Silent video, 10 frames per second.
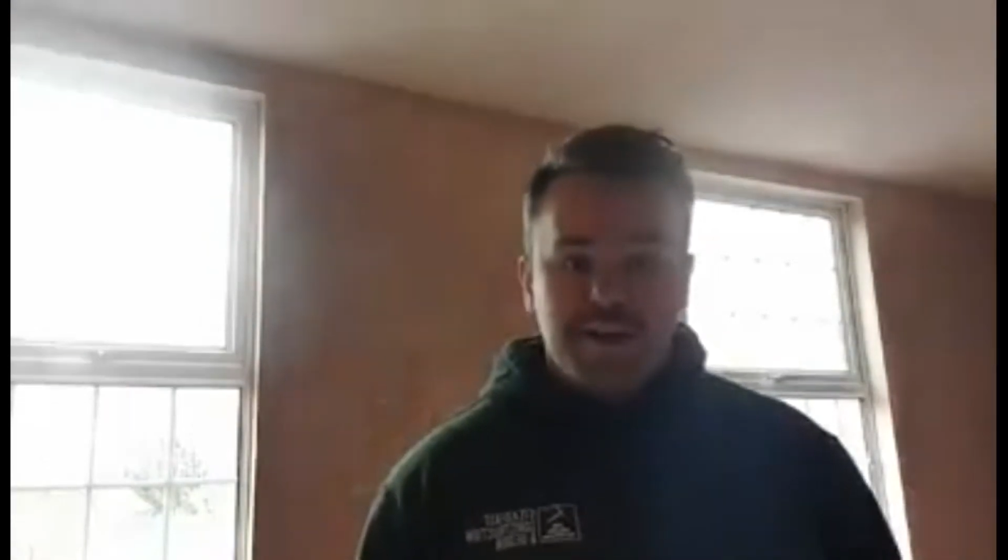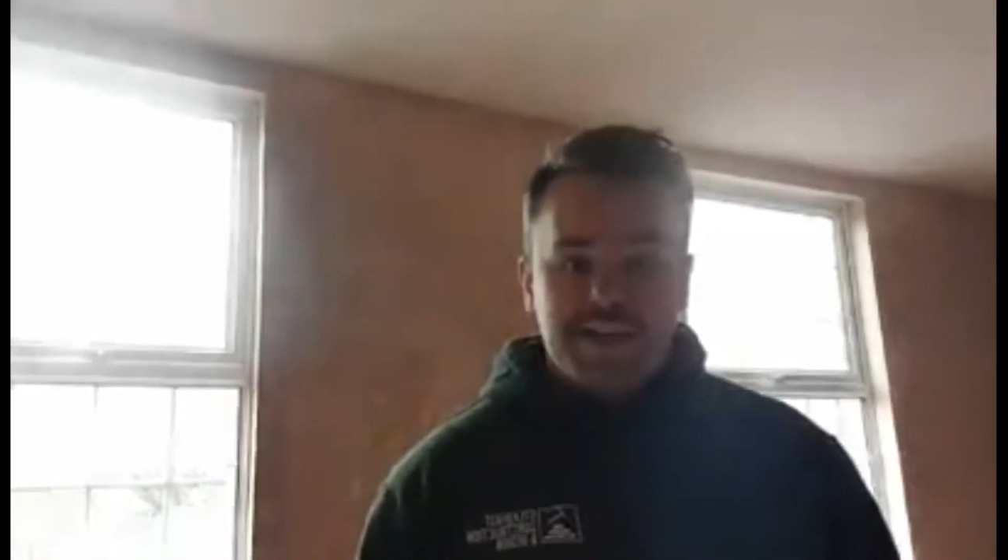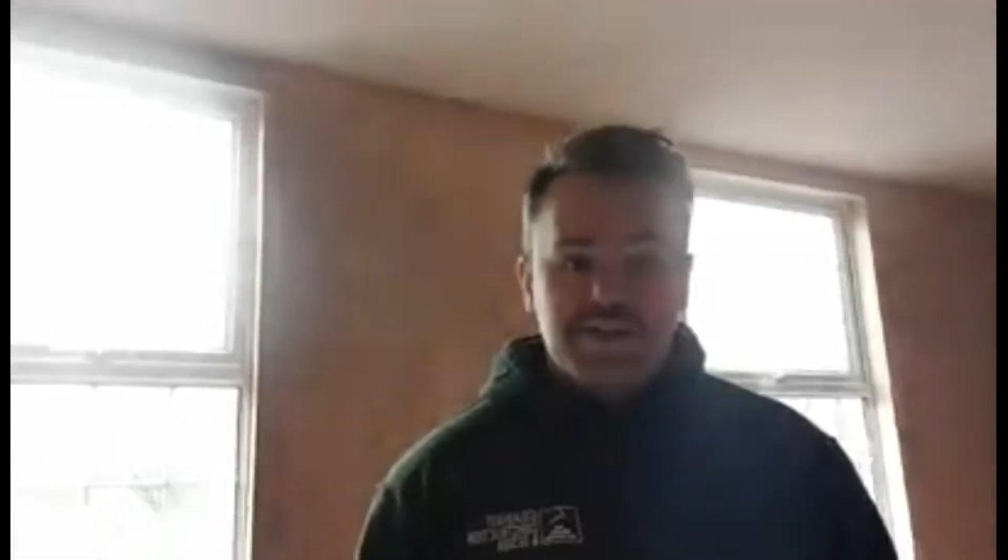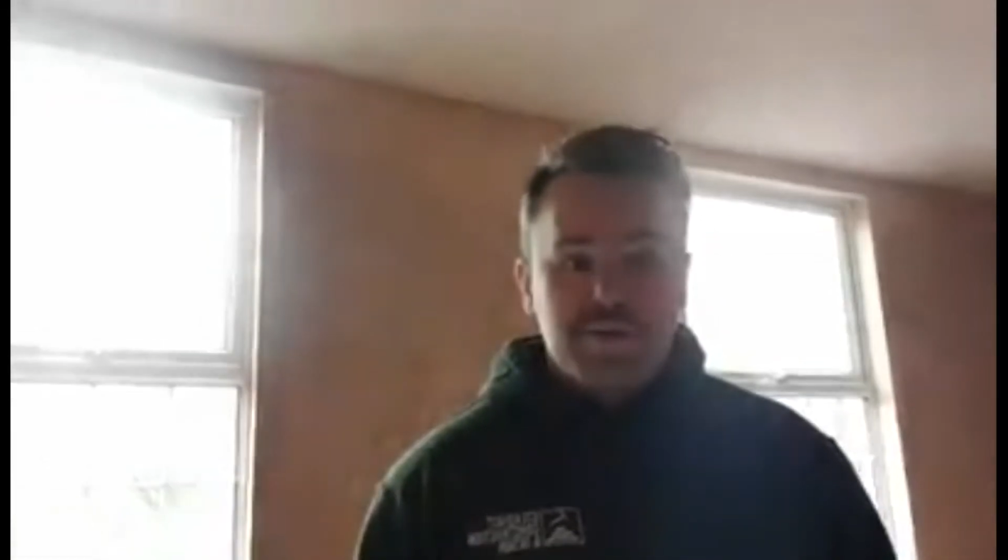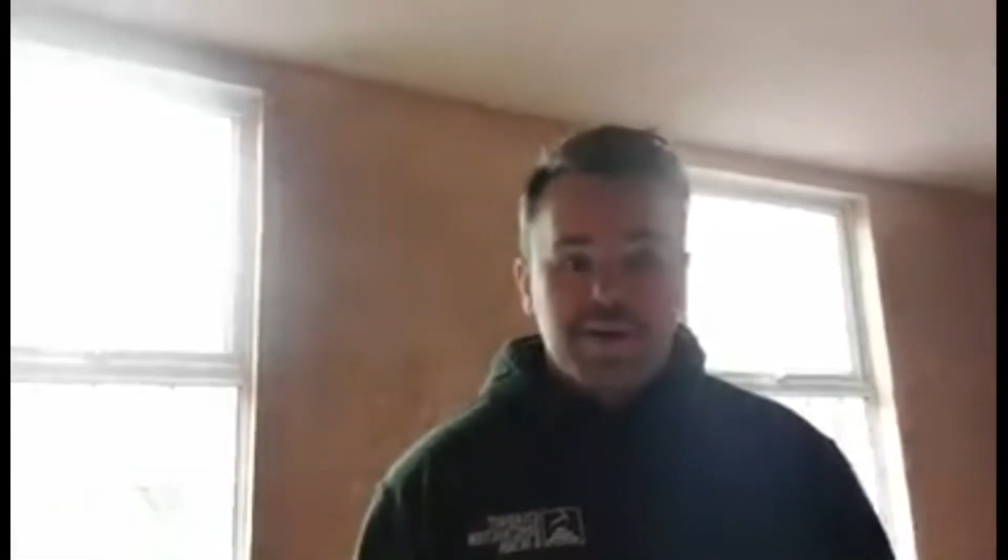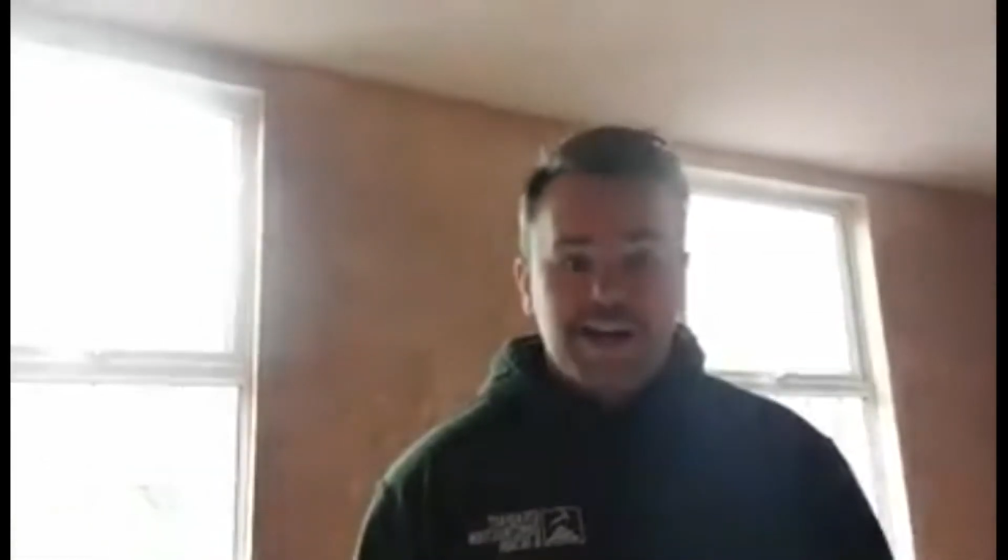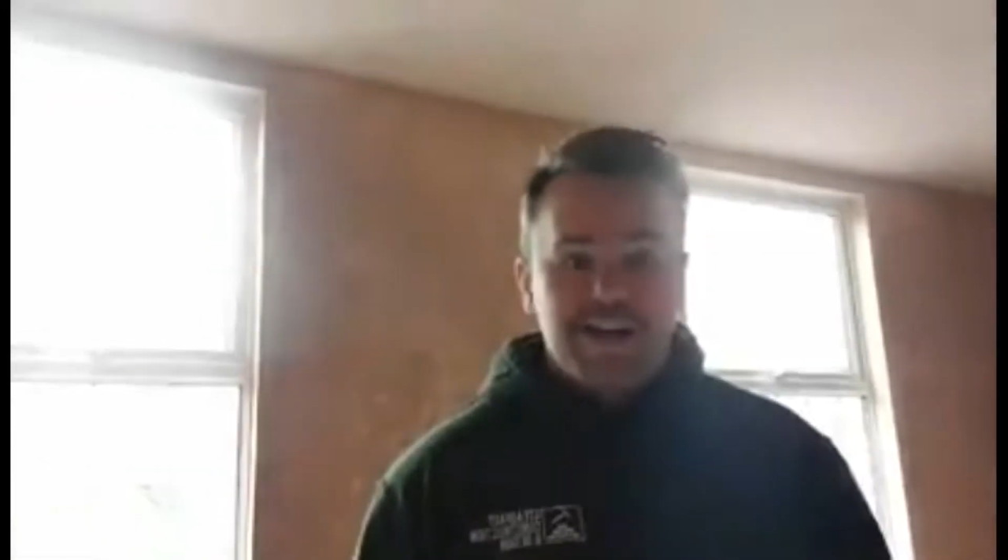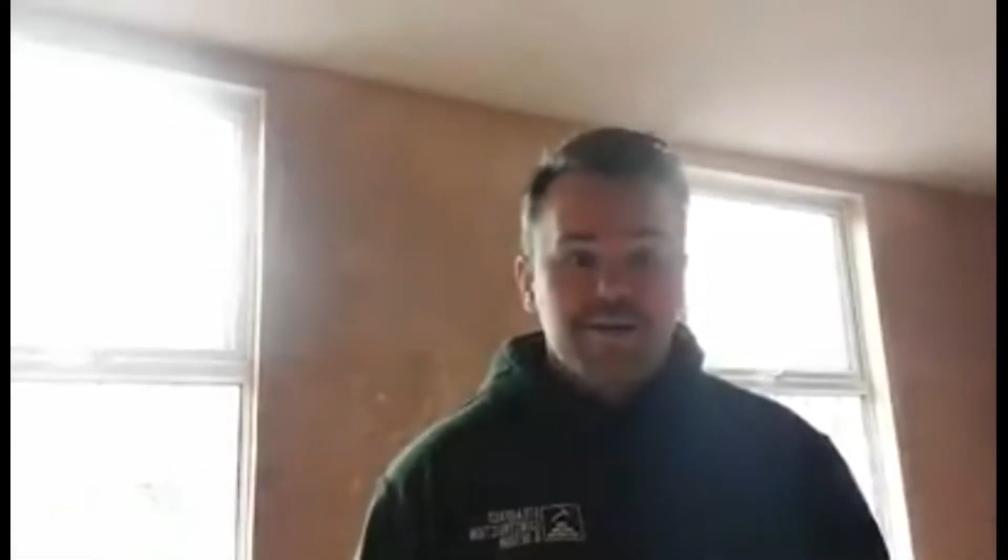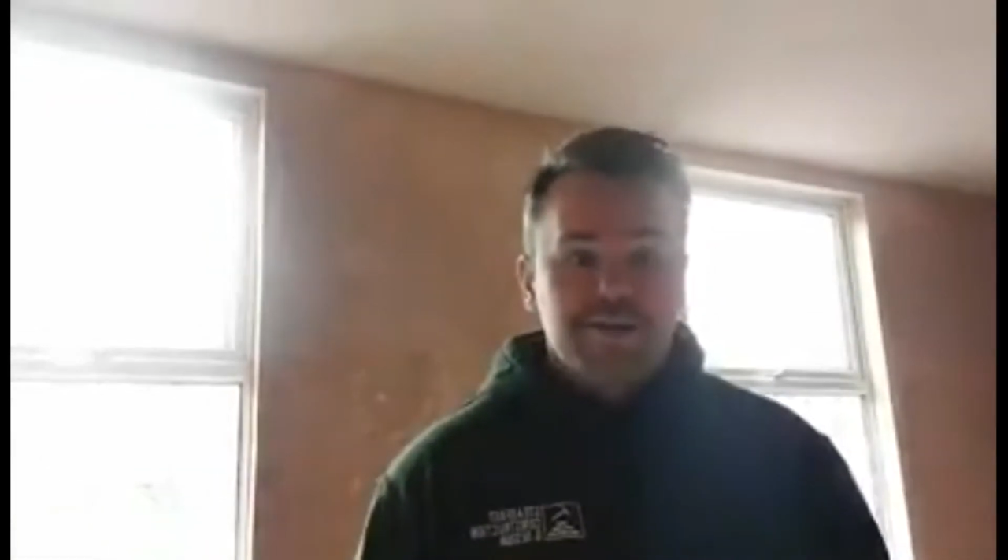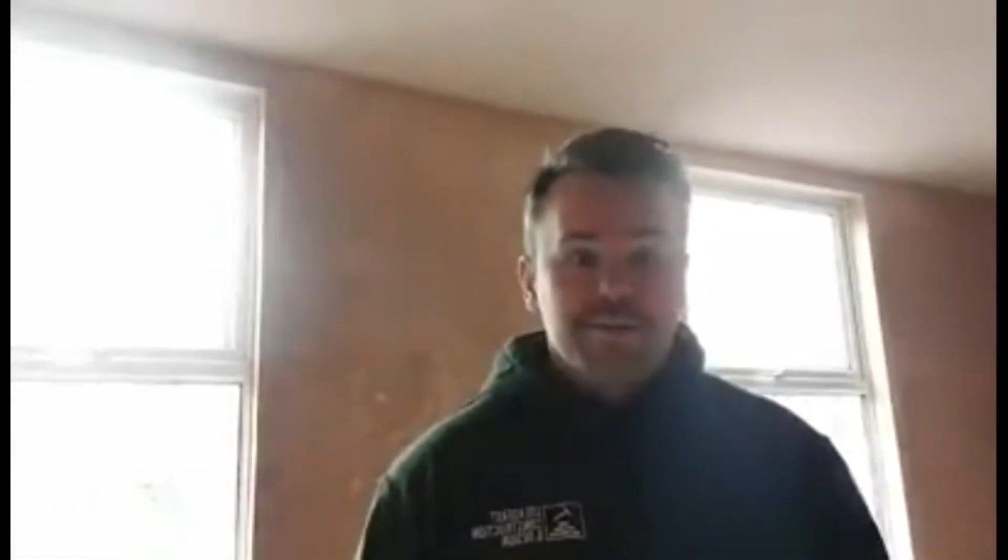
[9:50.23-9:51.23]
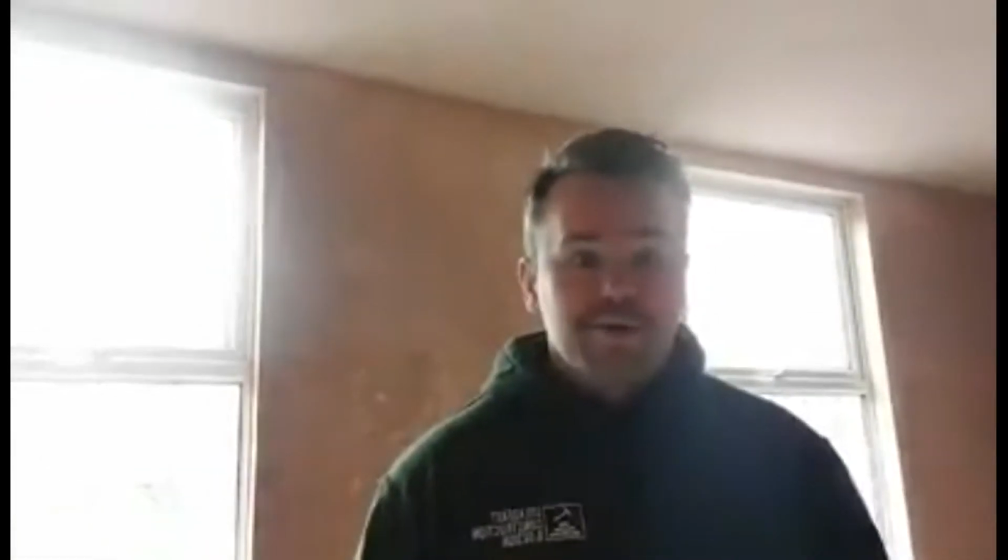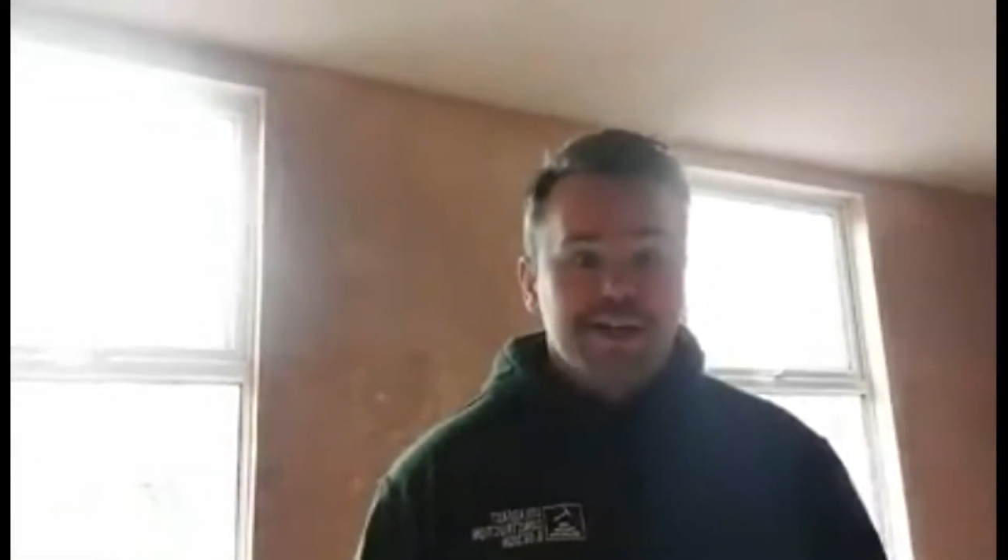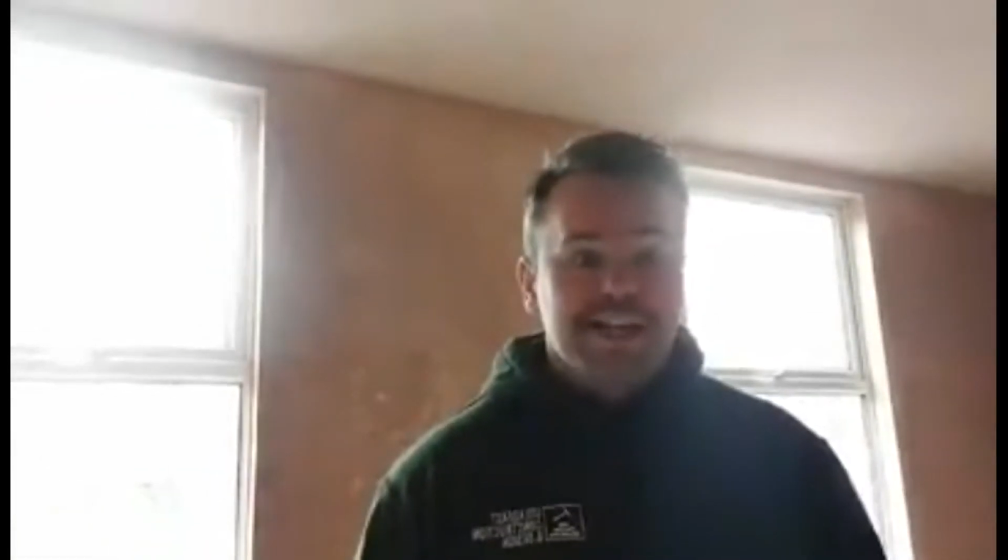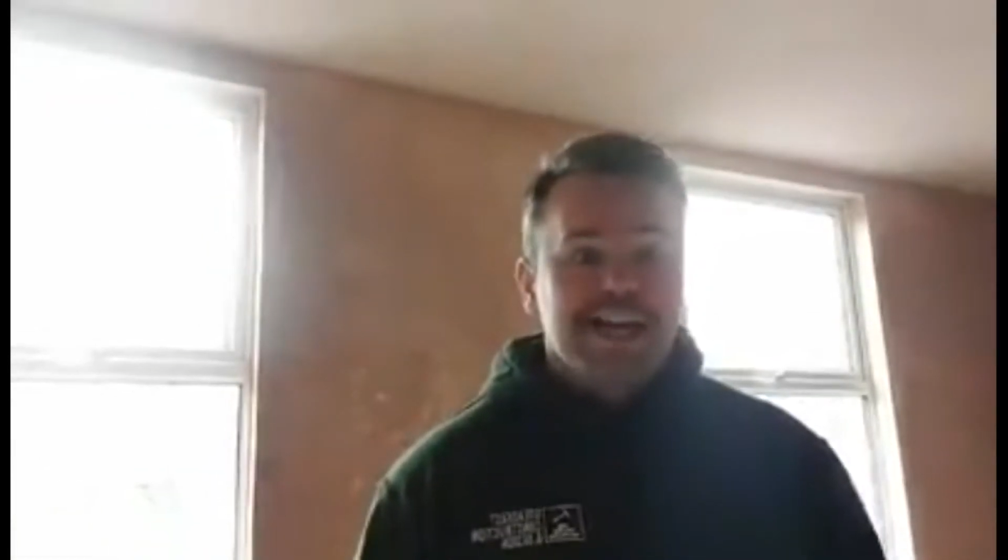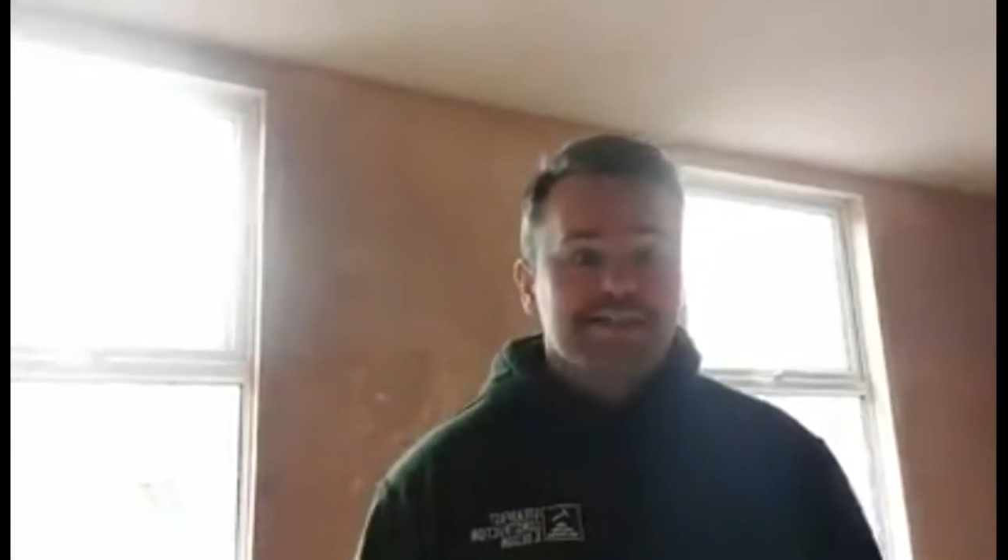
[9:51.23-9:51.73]
HMO landlord he bought
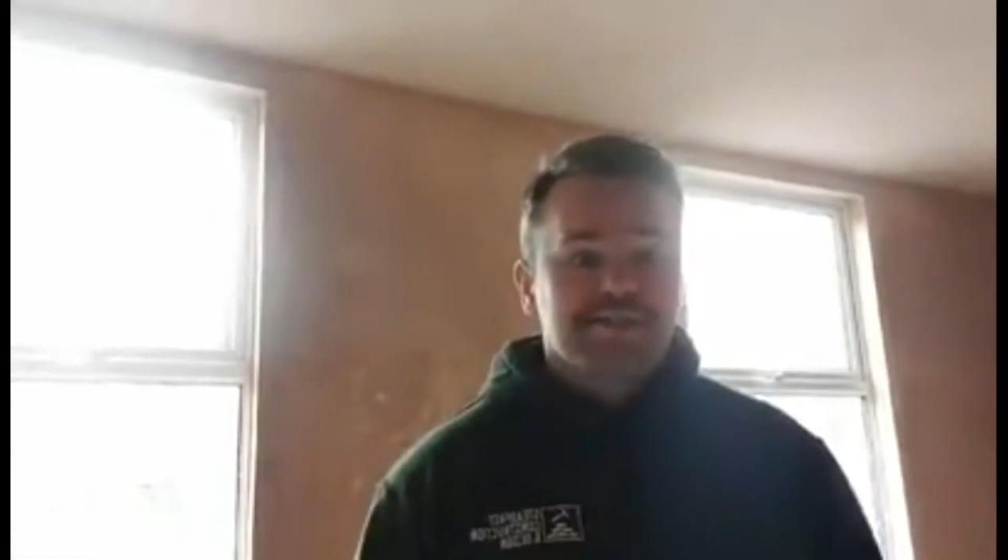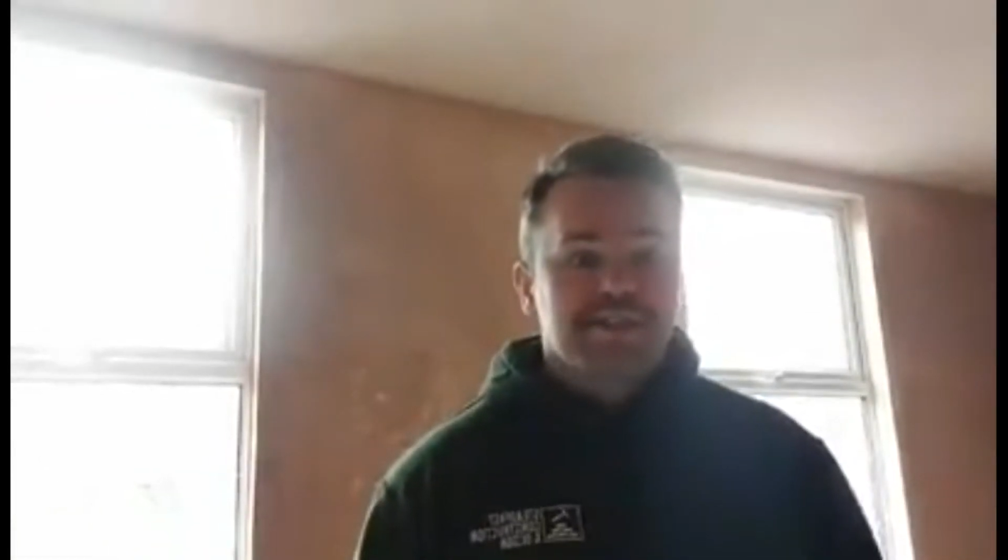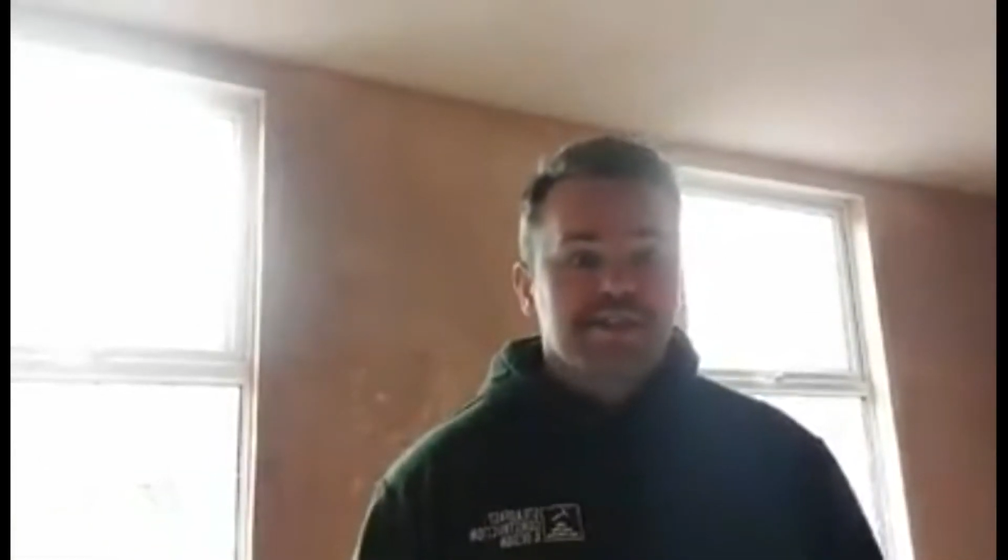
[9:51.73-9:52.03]
it cash.